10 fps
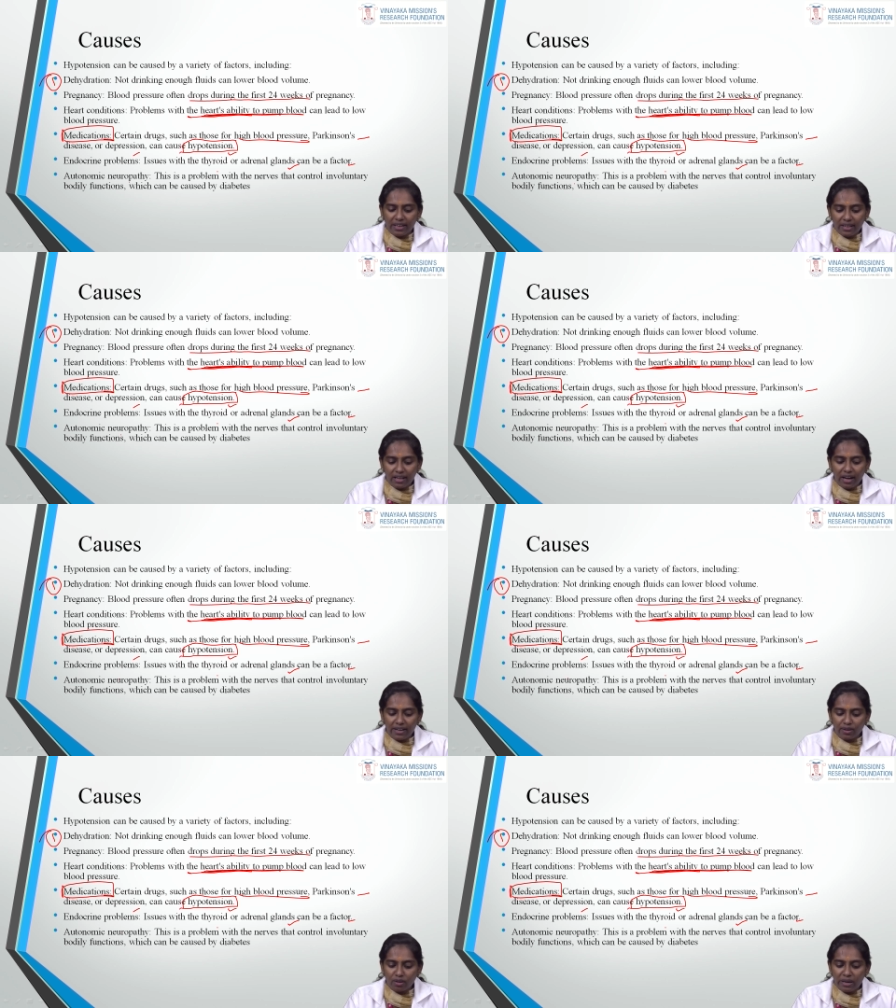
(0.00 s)
Then
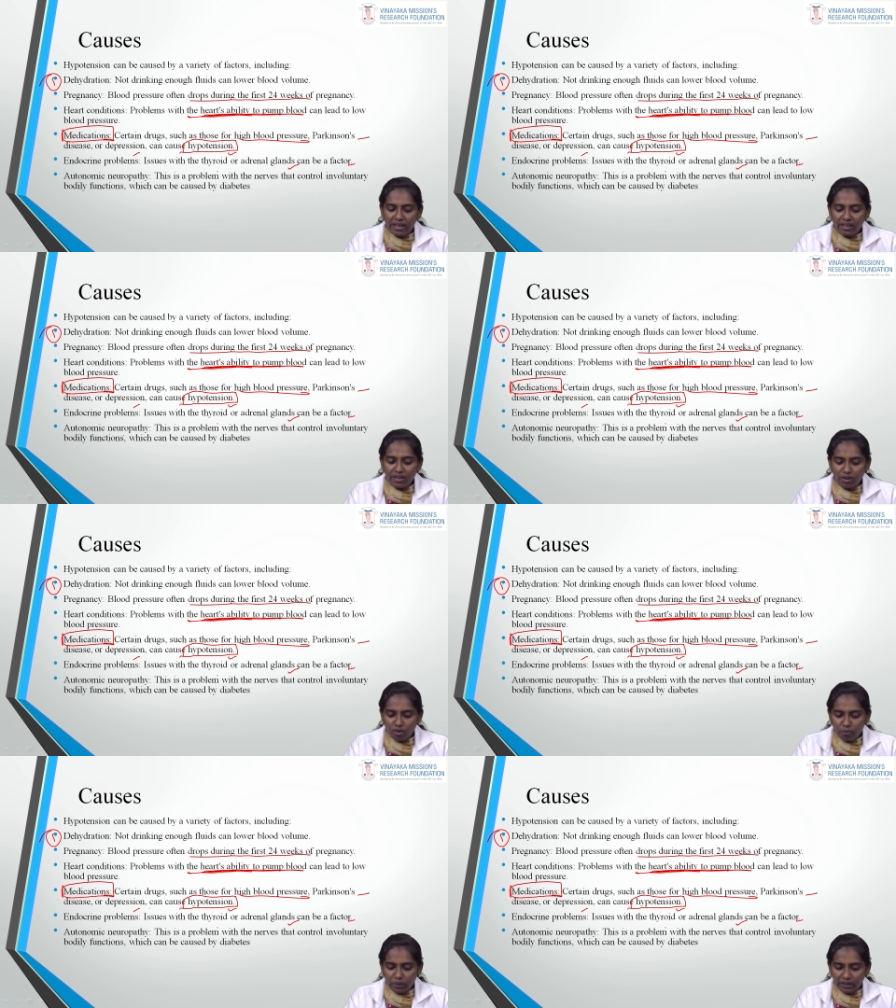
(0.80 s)
autonomic
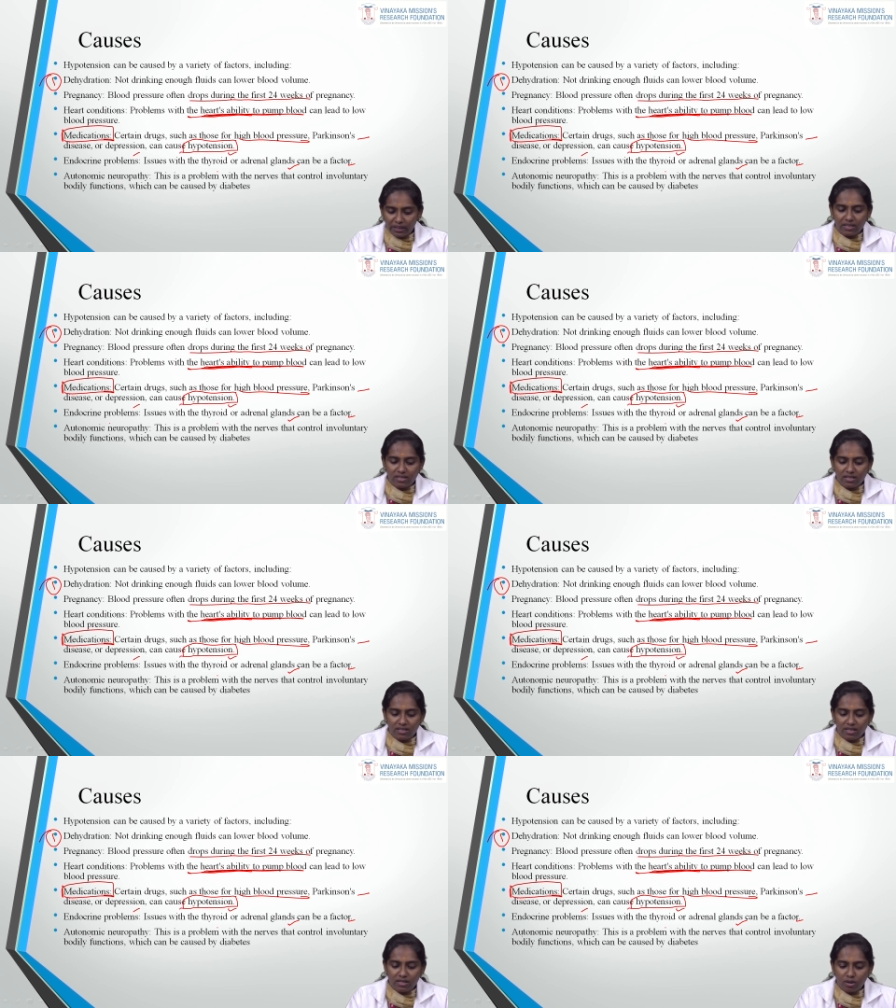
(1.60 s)
neuropathy, this
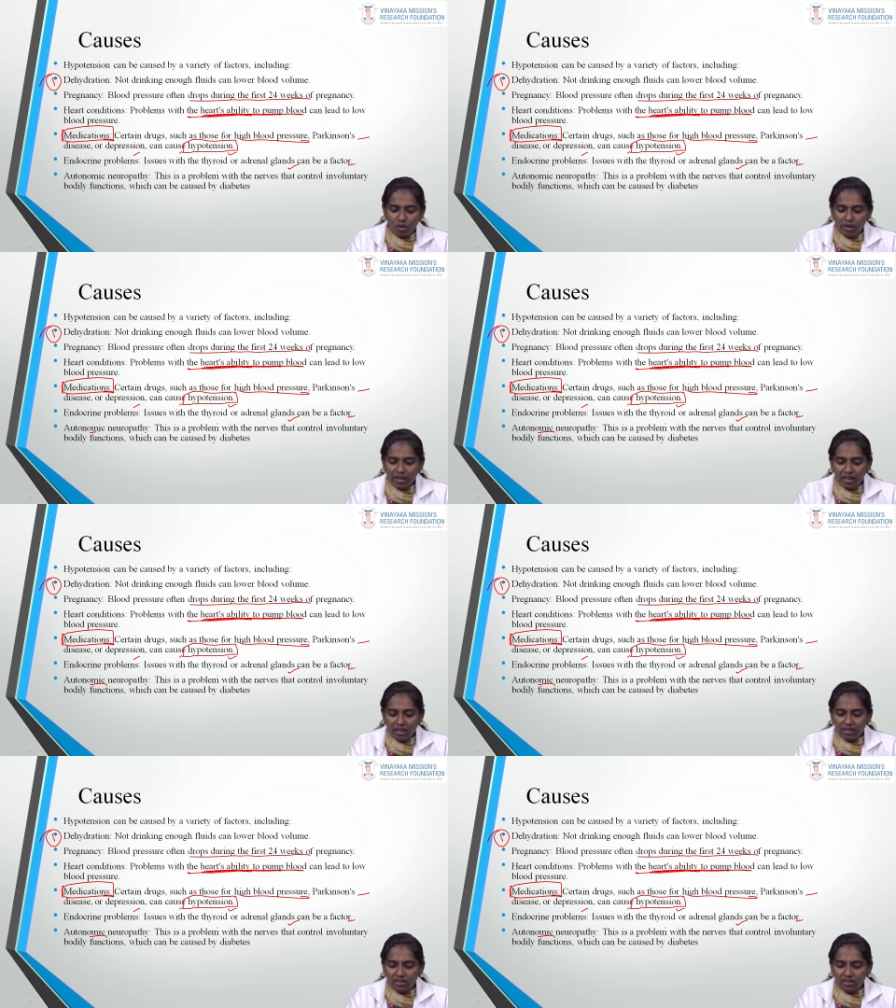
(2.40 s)
is a disorder.